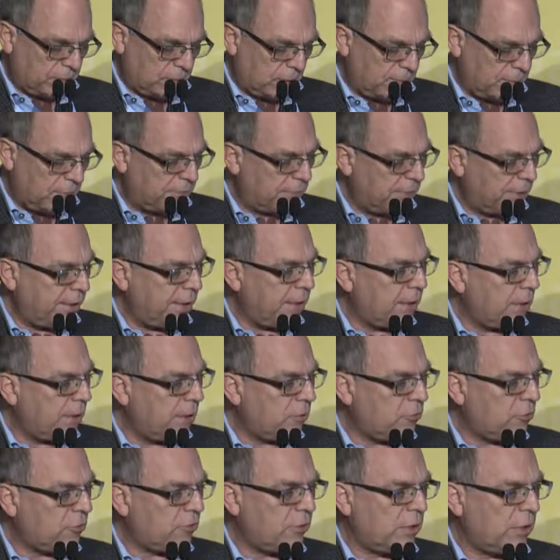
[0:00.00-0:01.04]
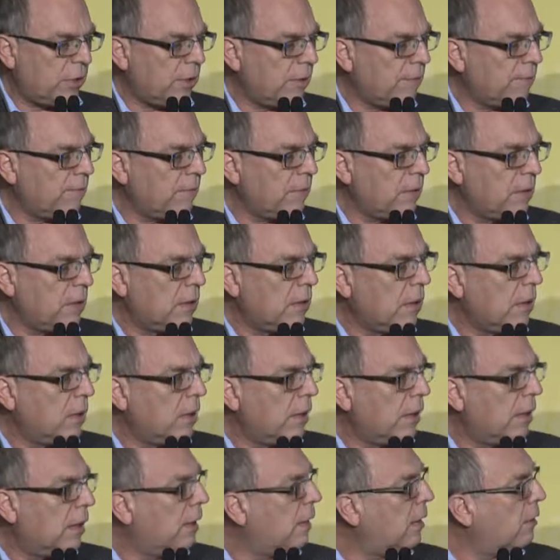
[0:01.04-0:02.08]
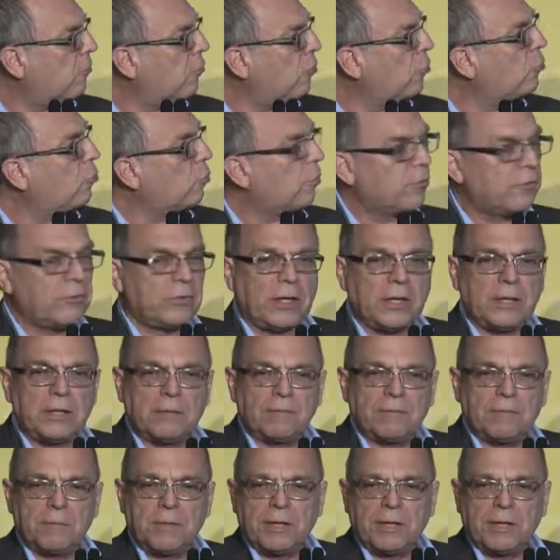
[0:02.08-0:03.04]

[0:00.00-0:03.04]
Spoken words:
of a very interesting and unusual site.